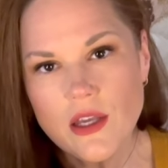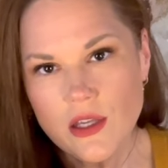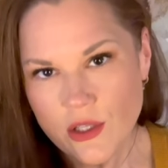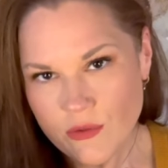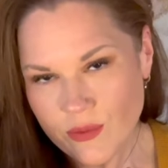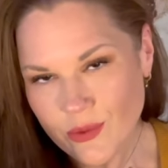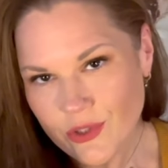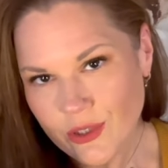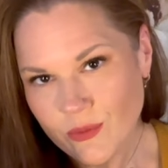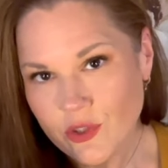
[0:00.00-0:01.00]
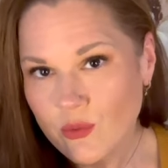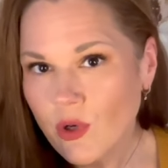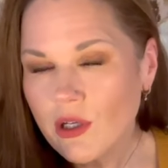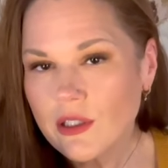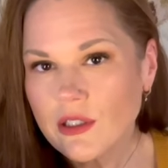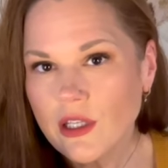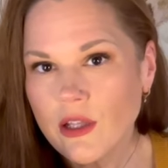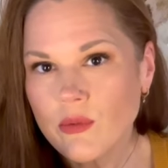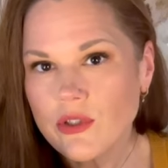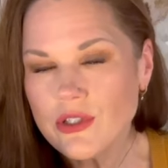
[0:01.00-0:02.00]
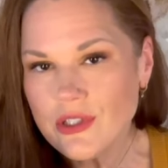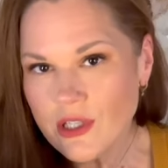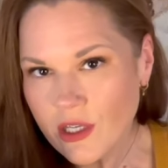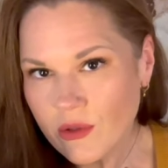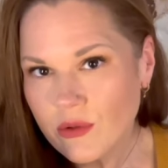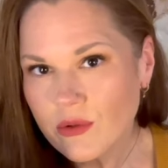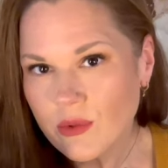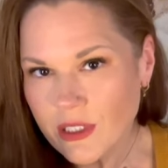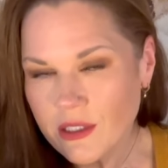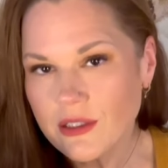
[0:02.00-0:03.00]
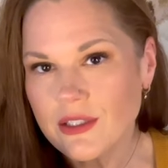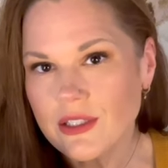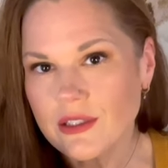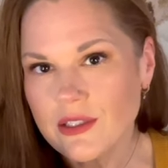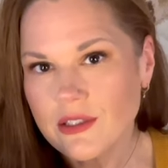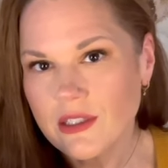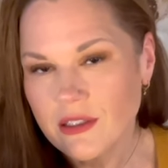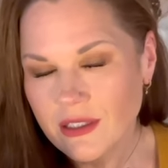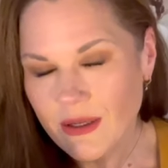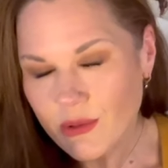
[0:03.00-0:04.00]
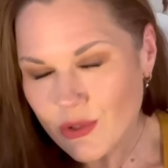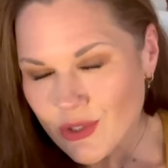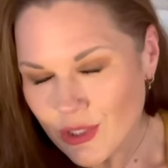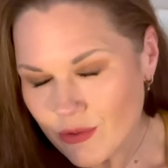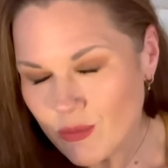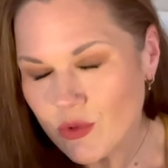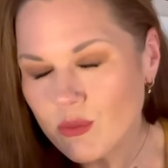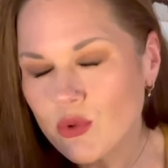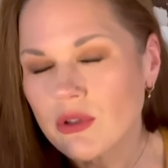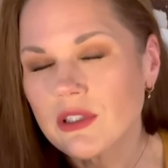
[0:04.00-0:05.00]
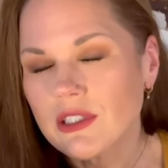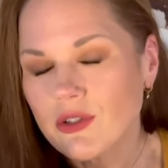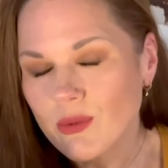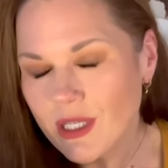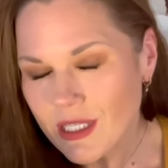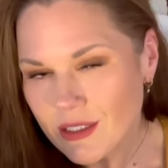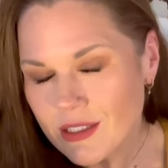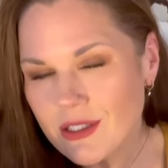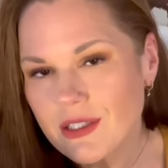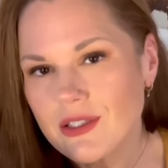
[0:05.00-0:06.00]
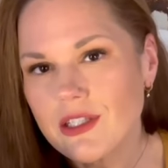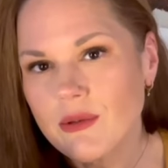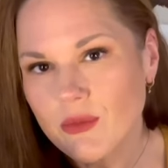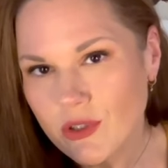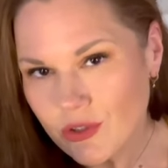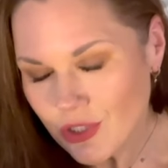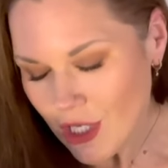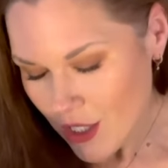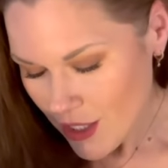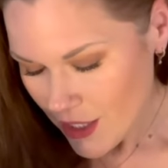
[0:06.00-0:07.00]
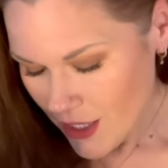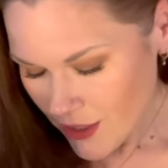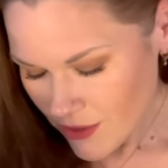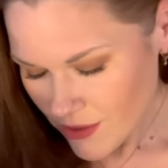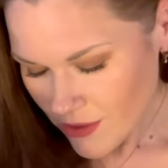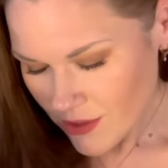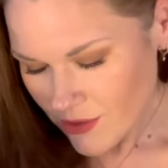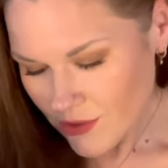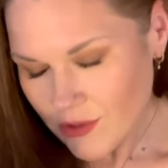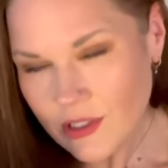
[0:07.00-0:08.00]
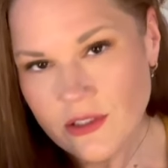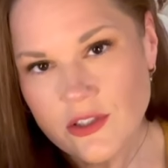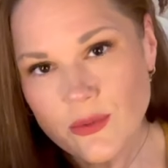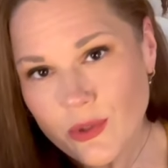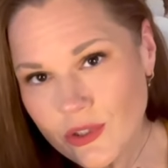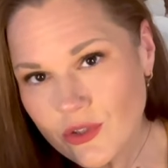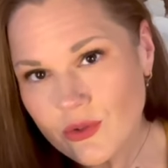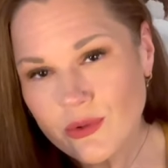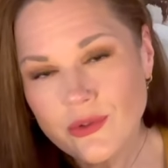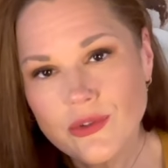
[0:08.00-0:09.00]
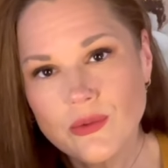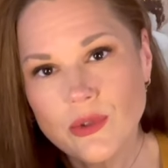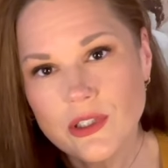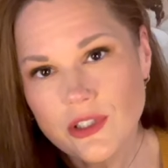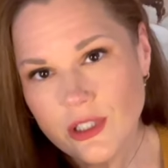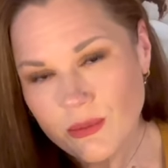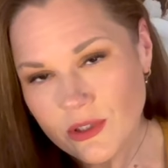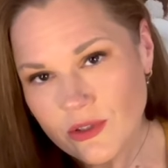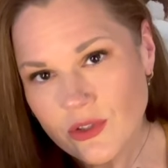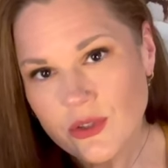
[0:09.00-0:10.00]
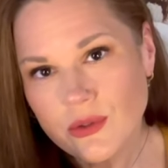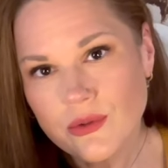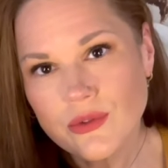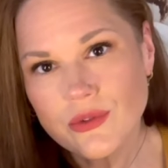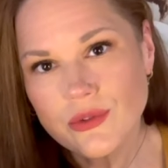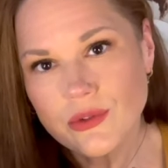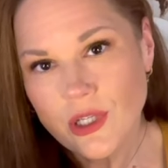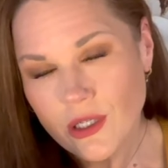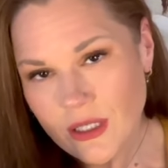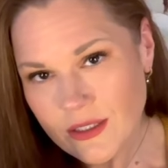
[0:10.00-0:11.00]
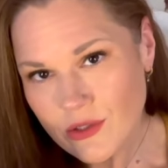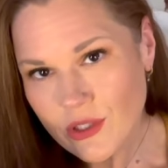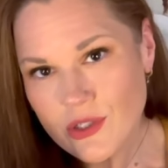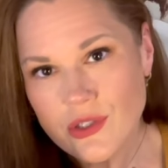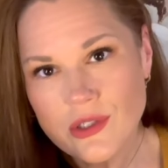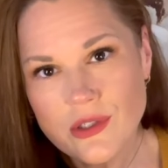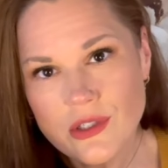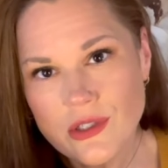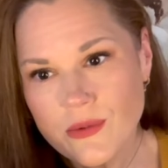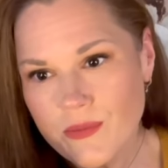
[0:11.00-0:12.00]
It forced someone to walk, and we're just now recognizing this and allowing ourselves, more importantly, to recognize this in March. And it's an undisputed truth. We're accepting the truth. Congratulations.